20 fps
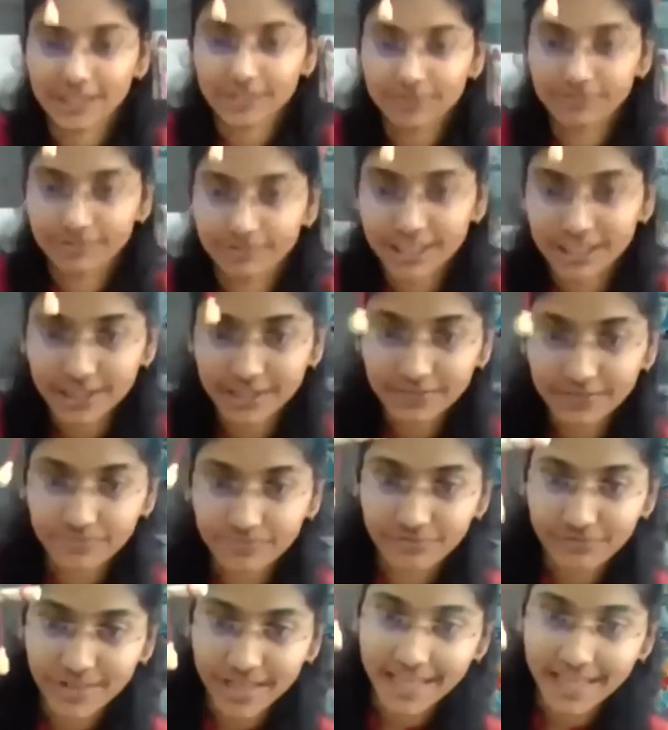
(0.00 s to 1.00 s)
fish,
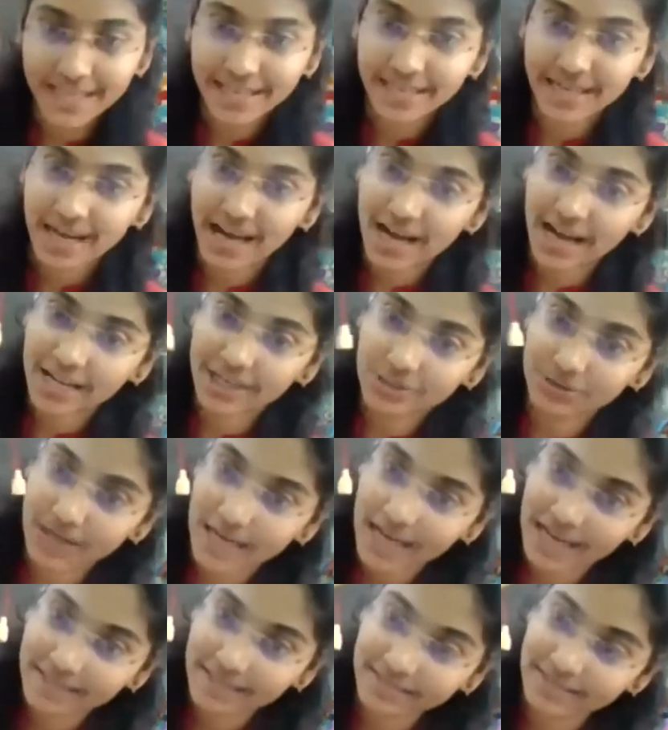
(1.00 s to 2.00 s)
where are you?
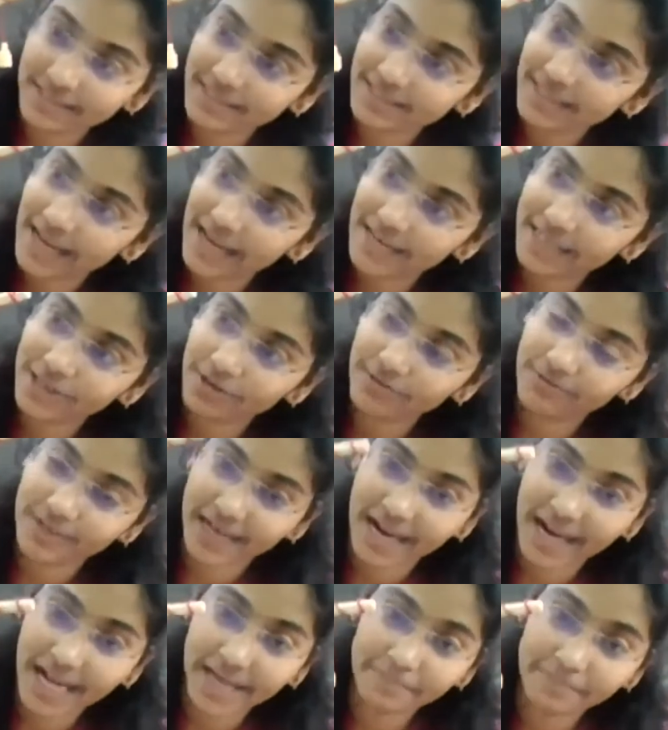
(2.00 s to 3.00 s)
Like the kind of a
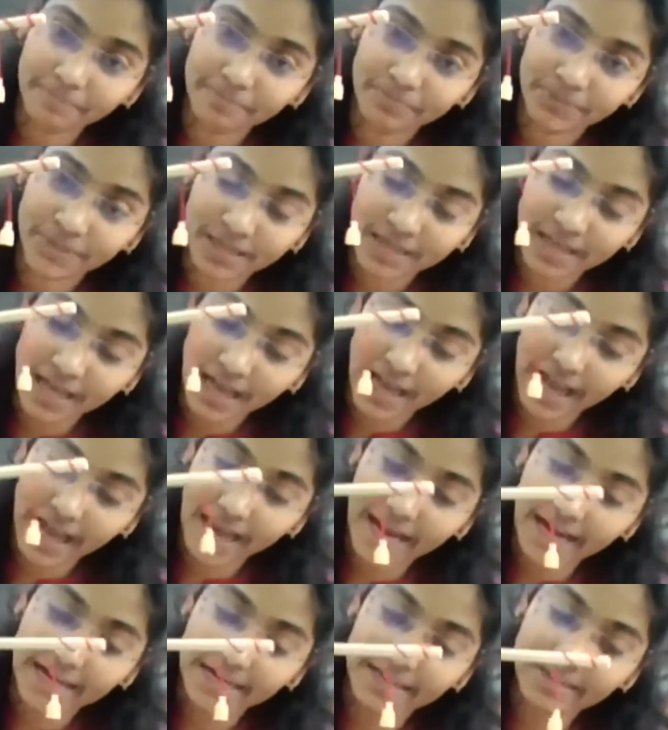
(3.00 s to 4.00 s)
rhyme,
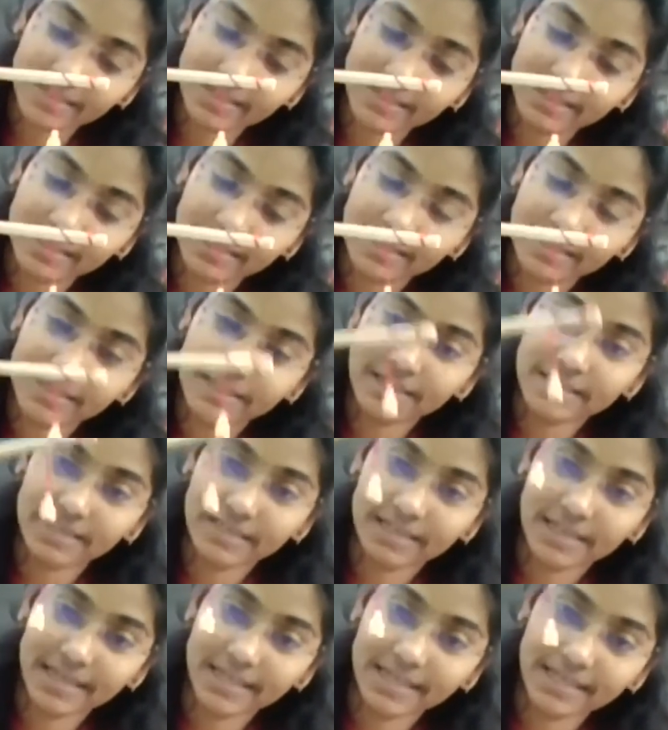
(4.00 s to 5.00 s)
and
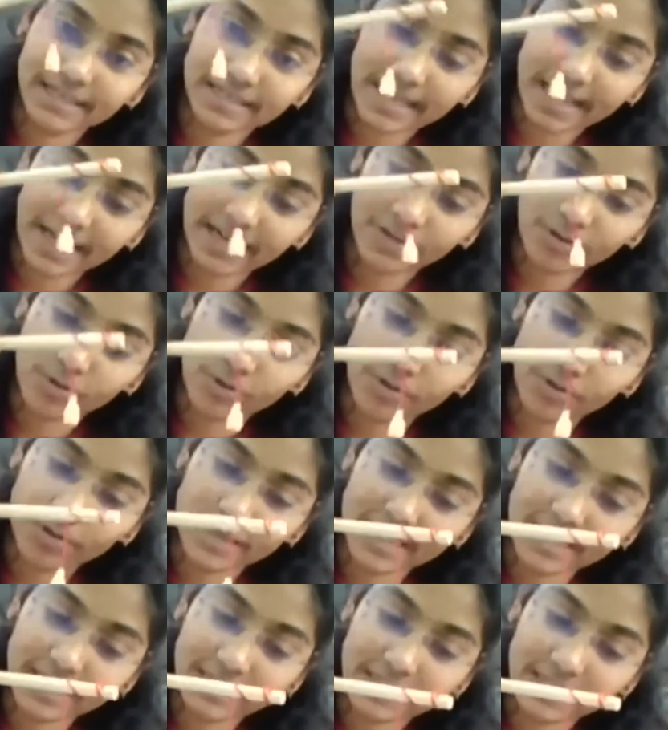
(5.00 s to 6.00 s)
kid can
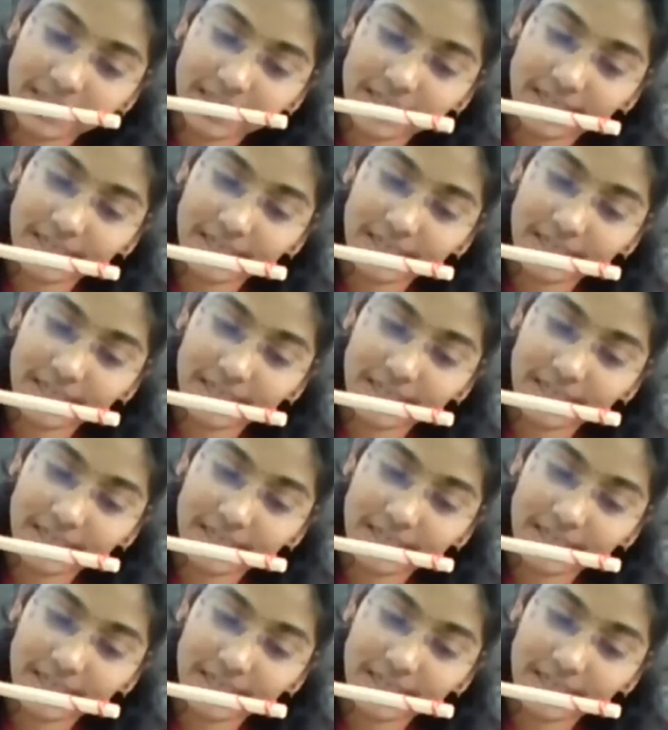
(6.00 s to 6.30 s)
hold it,